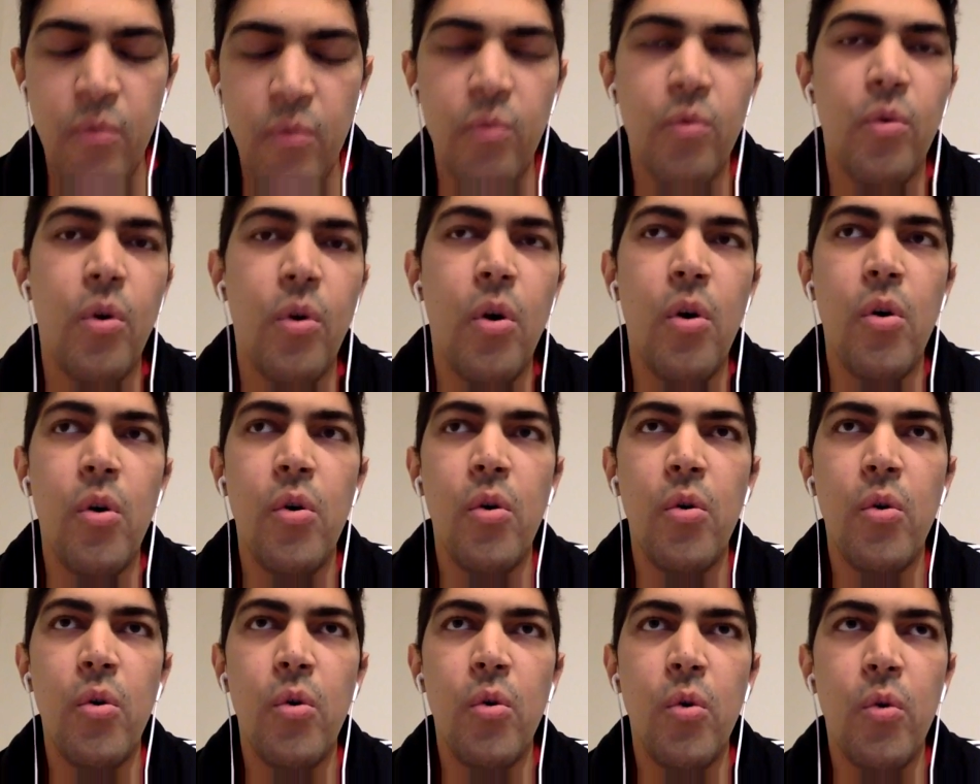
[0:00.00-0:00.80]

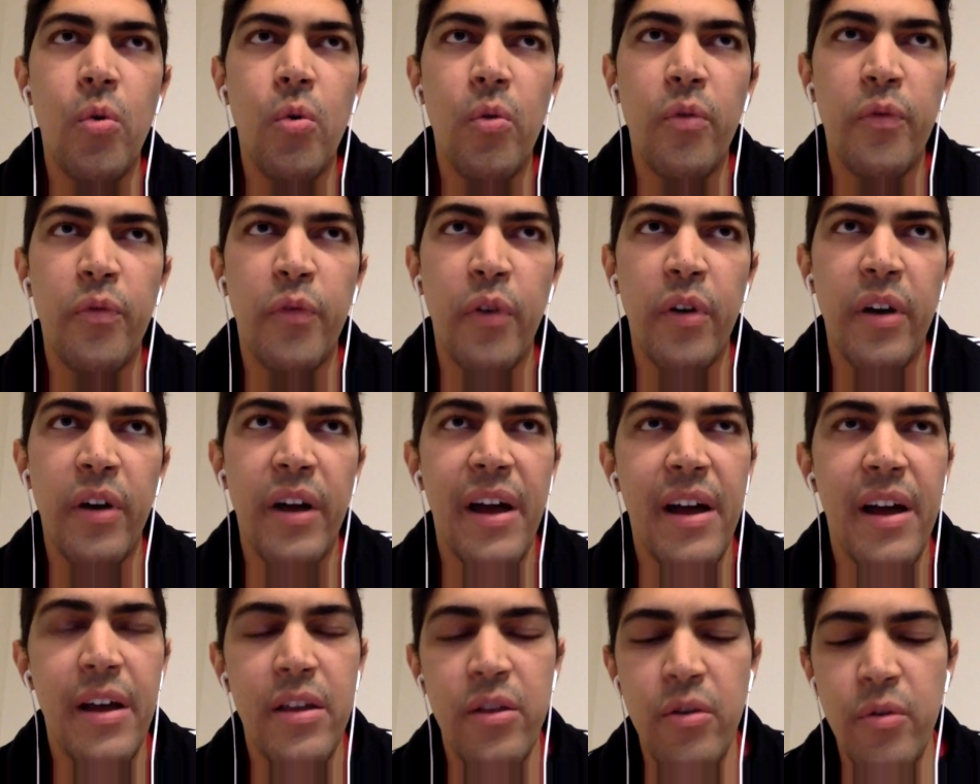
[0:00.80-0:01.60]
go for
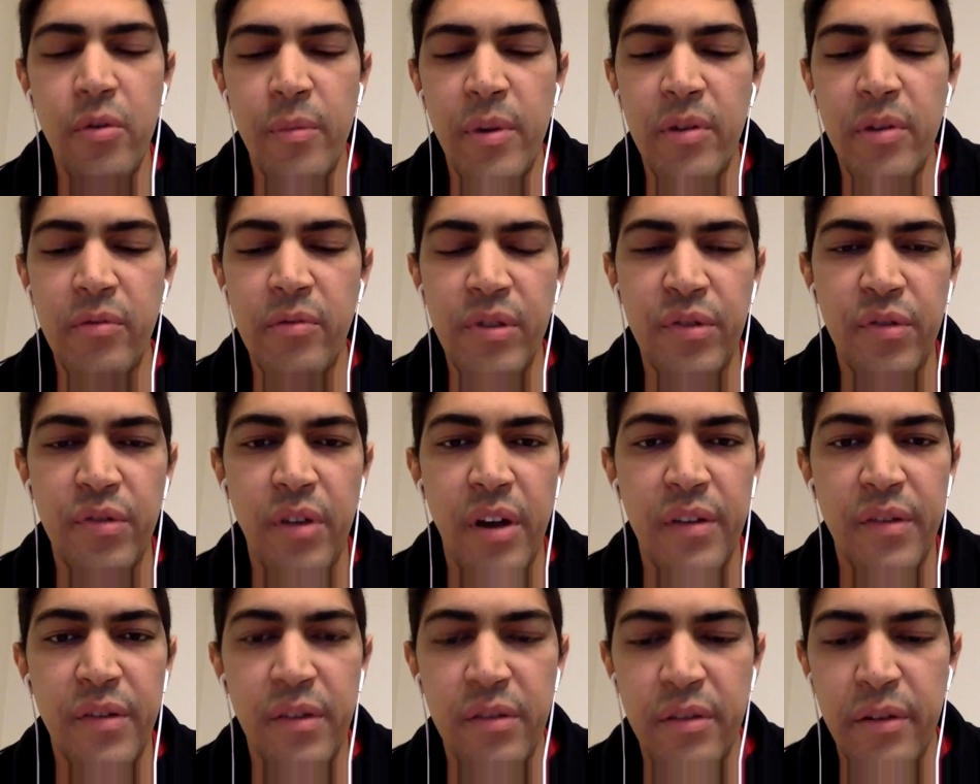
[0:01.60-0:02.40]
a human
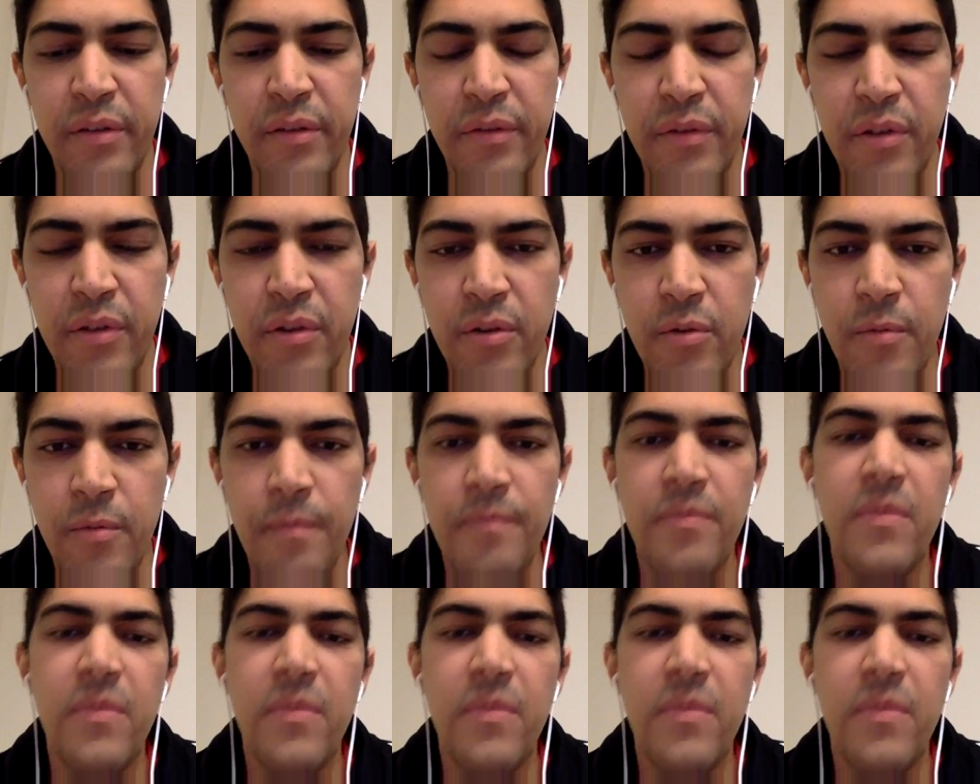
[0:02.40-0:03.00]
resource interview,